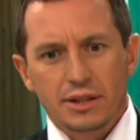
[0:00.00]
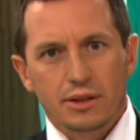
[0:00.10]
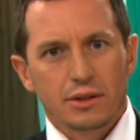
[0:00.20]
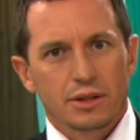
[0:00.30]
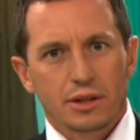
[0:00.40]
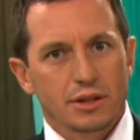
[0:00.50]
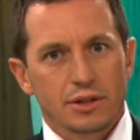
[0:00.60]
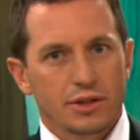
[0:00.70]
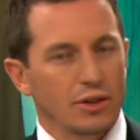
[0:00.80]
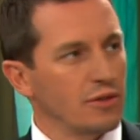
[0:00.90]
to, to
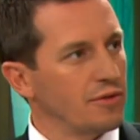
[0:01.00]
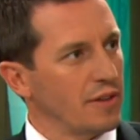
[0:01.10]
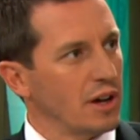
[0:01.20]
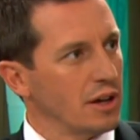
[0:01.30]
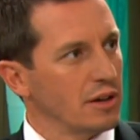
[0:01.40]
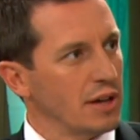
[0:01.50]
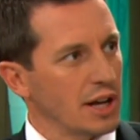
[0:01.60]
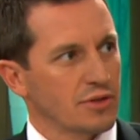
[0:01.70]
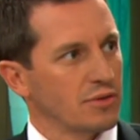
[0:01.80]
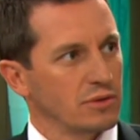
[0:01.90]
conserve uh,
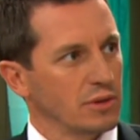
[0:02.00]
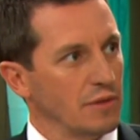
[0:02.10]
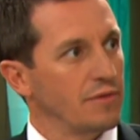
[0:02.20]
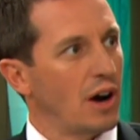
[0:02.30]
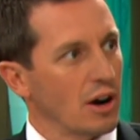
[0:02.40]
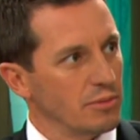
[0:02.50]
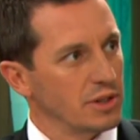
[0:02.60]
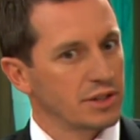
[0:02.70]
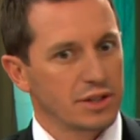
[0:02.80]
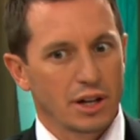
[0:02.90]
natural
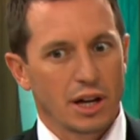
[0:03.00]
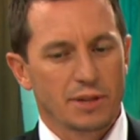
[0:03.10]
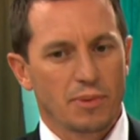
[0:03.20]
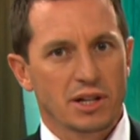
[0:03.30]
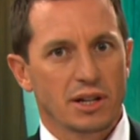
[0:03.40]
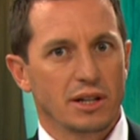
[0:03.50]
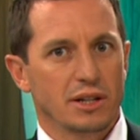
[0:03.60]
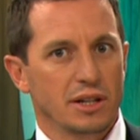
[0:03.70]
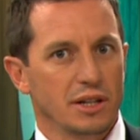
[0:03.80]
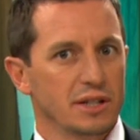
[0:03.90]
environments, uh, especially in a,
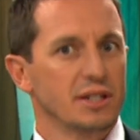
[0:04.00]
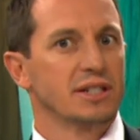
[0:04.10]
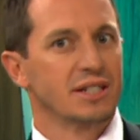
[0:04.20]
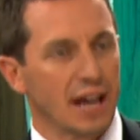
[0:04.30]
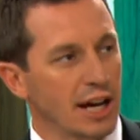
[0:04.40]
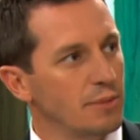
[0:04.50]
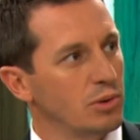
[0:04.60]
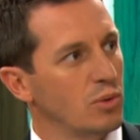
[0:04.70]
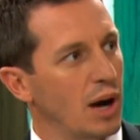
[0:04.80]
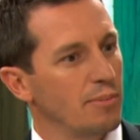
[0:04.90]
in a
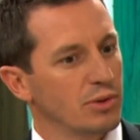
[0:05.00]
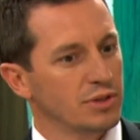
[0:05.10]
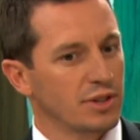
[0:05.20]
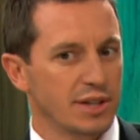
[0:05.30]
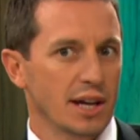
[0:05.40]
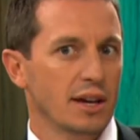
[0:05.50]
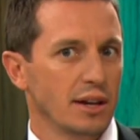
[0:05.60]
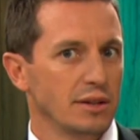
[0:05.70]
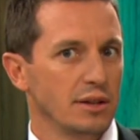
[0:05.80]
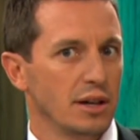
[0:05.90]
sustainable way, but also taking
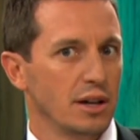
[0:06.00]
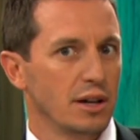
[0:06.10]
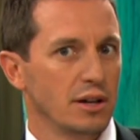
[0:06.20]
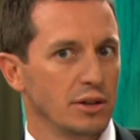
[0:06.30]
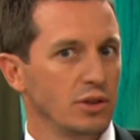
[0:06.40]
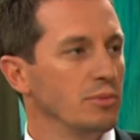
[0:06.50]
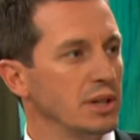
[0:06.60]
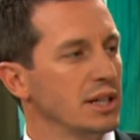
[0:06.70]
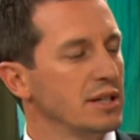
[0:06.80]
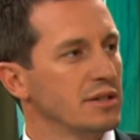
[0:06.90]
in uh, human needs